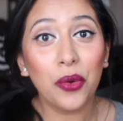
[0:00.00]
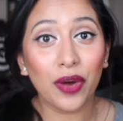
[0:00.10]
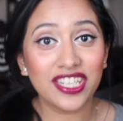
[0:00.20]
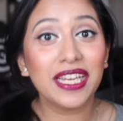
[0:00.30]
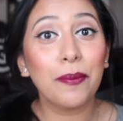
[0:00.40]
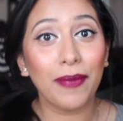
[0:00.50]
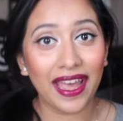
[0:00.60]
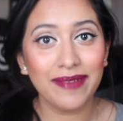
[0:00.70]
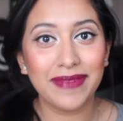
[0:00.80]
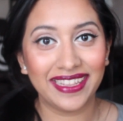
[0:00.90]
watching
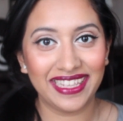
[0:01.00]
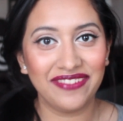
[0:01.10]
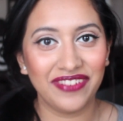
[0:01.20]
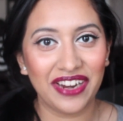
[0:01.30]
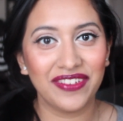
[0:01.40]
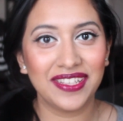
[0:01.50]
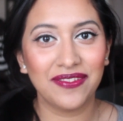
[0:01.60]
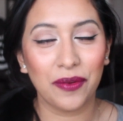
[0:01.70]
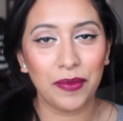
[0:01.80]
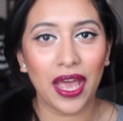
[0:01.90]
my monthly
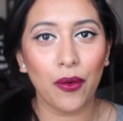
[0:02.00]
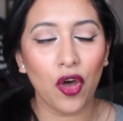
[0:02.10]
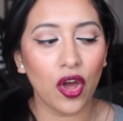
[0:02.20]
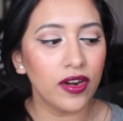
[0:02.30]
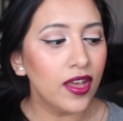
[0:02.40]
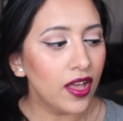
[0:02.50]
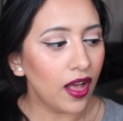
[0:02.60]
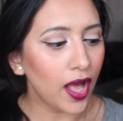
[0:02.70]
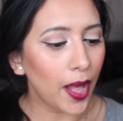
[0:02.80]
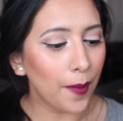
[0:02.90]
favorites from now
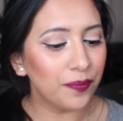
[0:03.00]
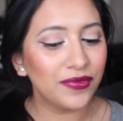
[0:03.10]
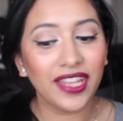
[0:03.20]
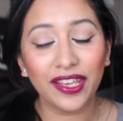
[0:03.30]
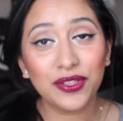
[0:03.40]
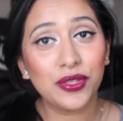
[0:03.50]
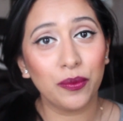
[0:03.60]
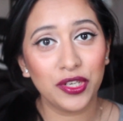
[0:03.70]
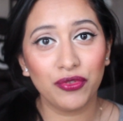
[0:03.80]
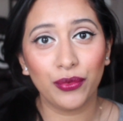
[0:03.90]
on. Thank you
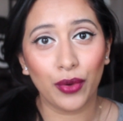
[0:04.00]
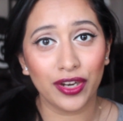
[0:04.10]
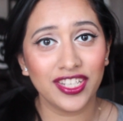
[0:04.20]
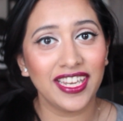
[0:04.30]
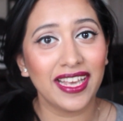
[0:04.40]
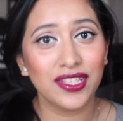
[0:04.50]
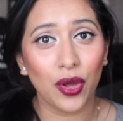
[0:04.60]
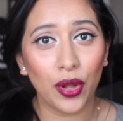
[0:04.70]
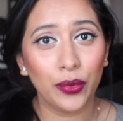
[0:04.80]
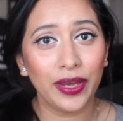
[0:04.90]
so much for watching. As
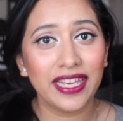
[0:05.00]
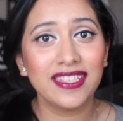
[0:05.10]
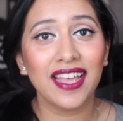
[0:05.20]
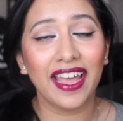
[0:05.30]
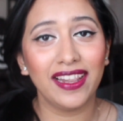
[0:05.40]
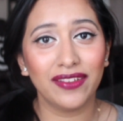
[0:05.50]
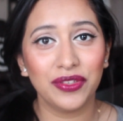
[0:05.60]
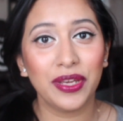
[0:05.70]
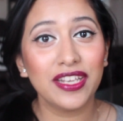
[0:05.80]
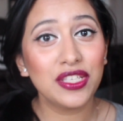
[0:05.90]
always, I
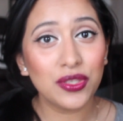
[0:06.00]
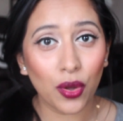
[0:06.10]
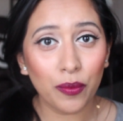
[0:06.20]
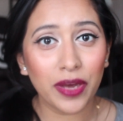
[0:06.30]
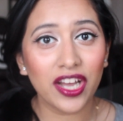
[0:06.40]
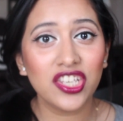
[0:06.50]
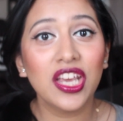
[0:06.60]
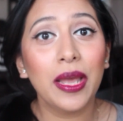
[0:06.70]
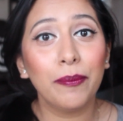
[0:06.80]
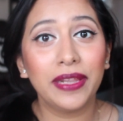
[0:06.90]
love you guys so much.
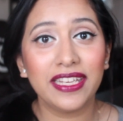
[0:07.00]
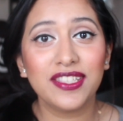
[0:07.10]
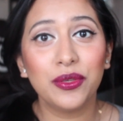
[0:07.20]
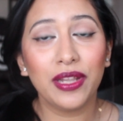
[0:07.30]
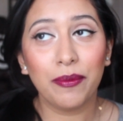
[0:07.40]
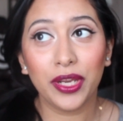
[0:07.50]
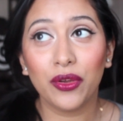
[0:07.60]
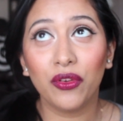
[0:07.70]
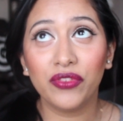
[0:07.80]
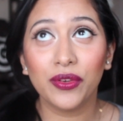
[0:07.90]
Please do let me
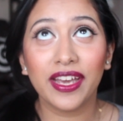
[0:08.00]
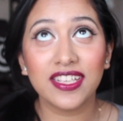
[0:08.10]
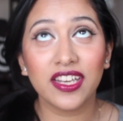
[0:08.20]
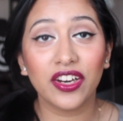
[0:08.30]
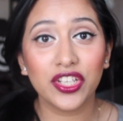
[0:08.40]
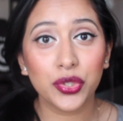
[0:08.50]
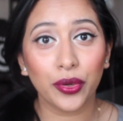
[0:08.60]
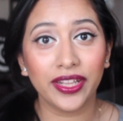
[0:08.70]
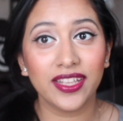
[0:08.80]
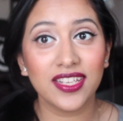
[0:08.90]
know if you guys are
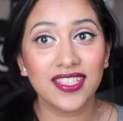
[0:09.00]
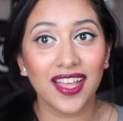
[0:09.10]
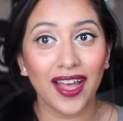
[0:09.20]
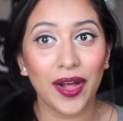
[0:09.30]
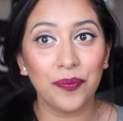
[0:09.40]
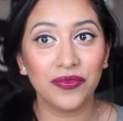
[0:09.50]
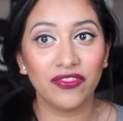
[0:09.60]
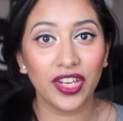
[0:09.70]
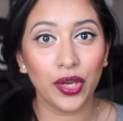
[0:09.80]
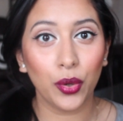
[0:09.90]
enjoying this
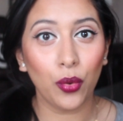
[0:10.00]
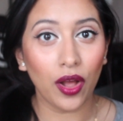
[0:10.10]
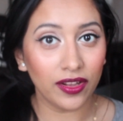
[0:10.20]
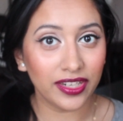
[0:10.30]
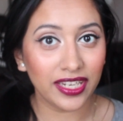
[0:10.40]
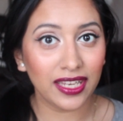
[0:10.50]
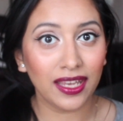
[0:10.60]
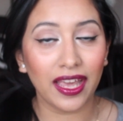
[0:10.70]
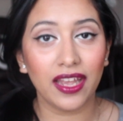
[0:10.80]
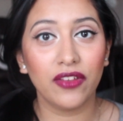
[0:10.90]
video
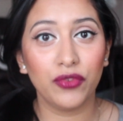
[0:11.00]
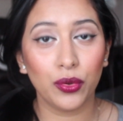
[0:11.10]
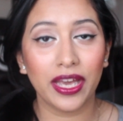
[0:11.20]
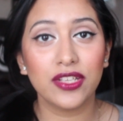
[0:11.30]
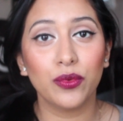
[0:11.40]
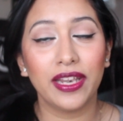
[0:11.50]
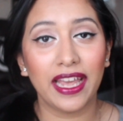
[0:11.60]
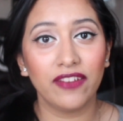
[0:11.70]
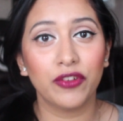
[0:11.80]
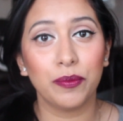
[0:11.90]
quality, and if you guys would
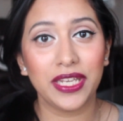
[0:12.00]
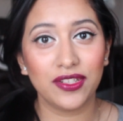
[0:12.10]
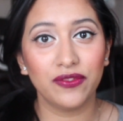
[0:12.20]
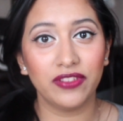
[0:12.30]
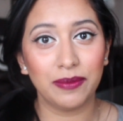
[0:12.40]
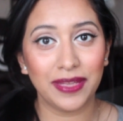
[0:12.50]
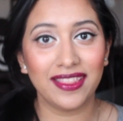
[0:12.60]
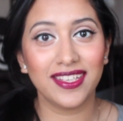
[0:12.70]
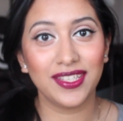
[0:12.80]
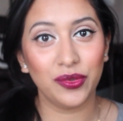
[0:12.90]
like for me to film
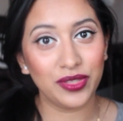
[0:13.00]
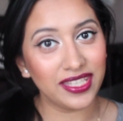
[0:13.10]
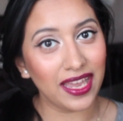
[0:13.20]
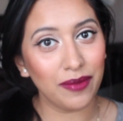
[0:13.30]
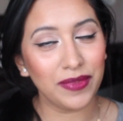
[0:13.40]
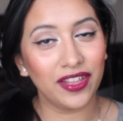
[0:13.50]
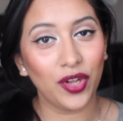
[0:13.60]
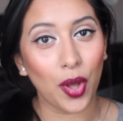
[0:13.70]
in this new setup, in the